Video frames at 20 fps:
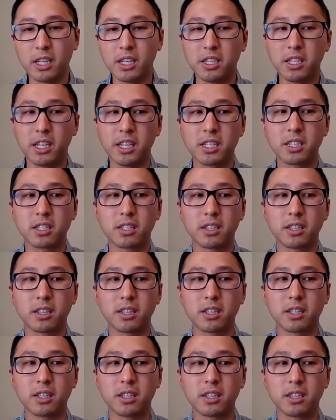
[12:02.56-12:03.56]
is a
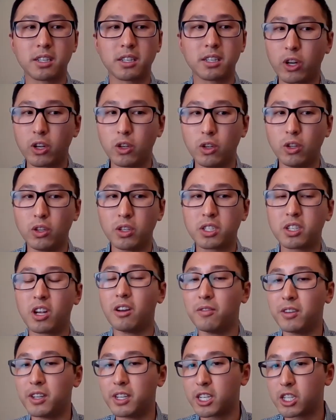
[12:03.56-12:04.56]
supercritical
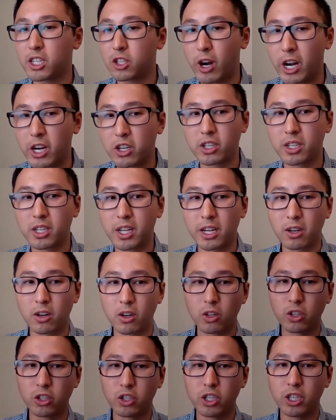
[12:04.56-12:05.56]
solvent extraction
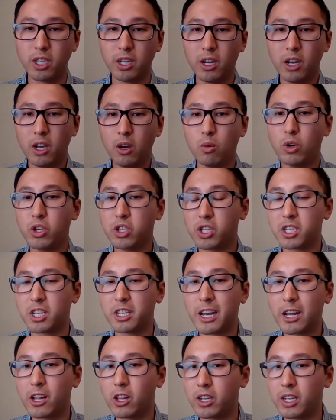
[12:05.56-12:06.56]
technology, which is
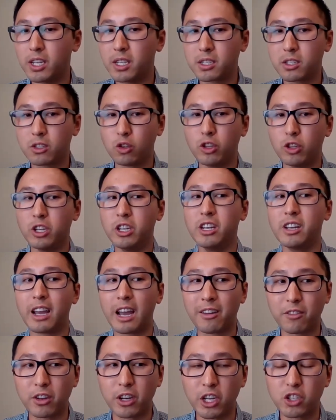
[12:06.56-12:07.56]
analogous to the
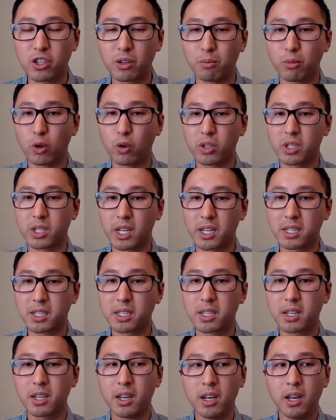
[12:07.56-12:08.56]
decaffeination
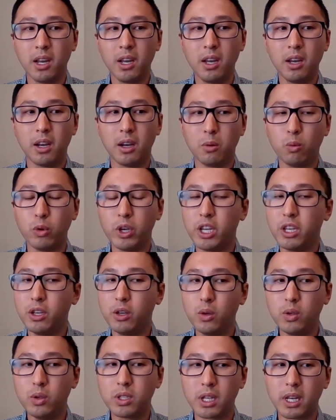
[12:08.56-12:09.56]
process. We
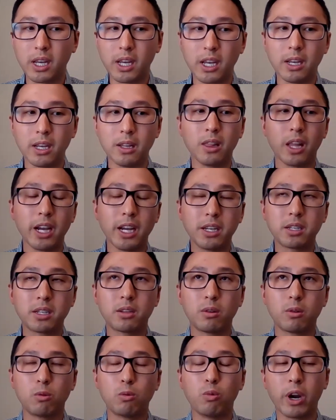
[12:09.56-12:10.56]
use a light,
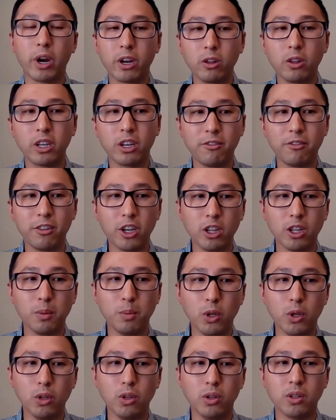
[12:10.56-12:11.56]
readily
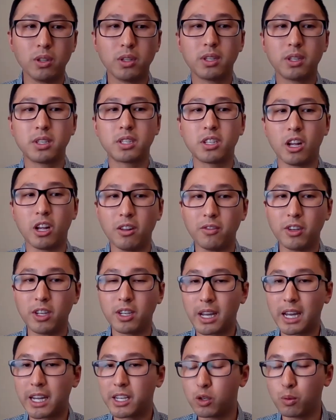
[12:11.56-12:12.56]
available
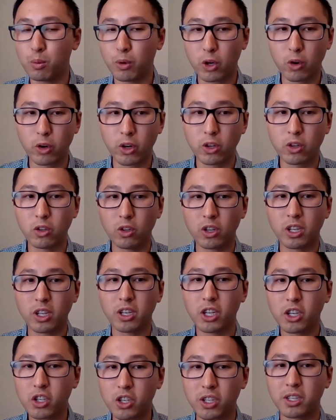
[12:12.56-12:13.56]
solvent at supercritical
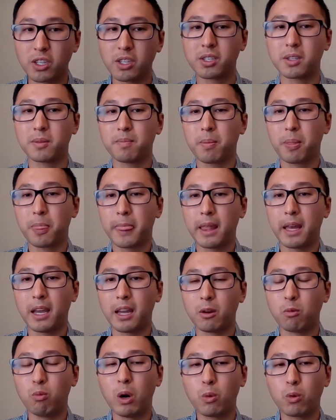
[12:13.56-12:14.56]
conditions.
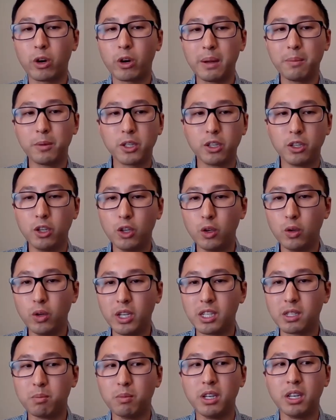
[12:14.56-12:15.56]
And what we're able to do
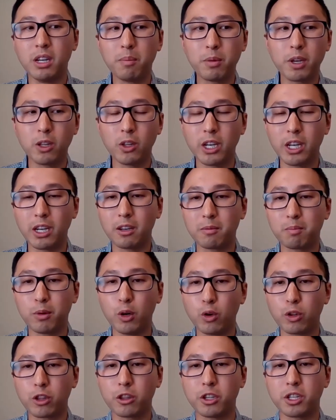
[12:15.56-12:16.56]
is manipulate
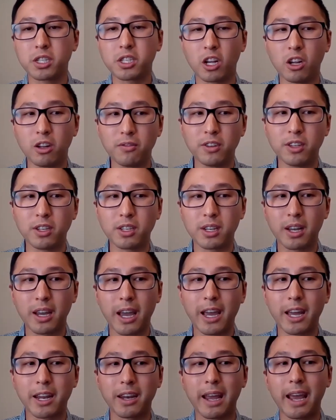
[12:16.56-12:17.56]
both the solvent
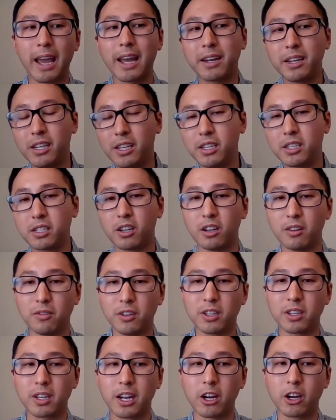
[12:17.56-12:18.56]
and
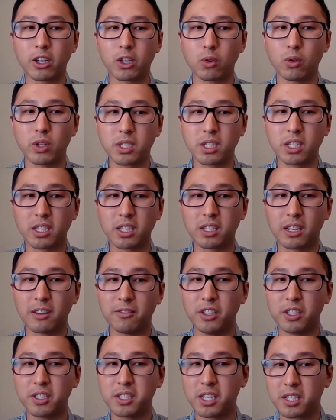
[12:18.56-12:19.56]
anti-solvent characteristics
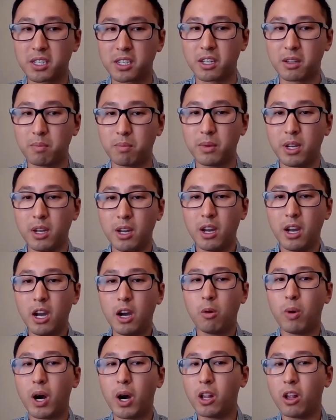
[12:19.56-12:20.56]
of the system
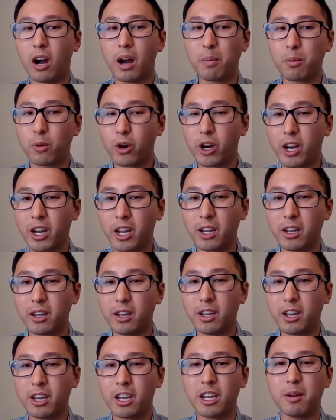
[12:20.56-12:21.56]
while operating
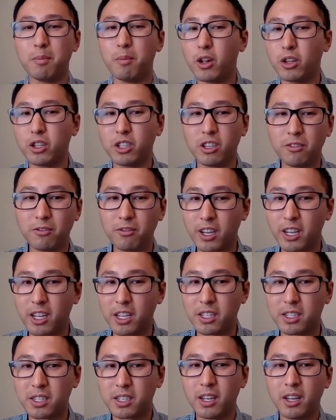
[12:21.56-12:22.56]
in a
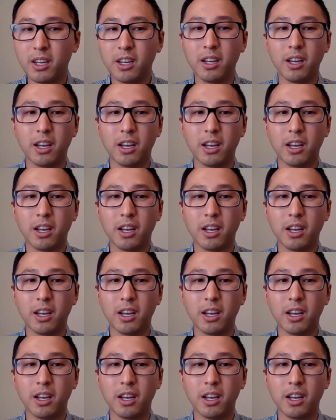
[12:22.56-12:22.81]
multi-phase,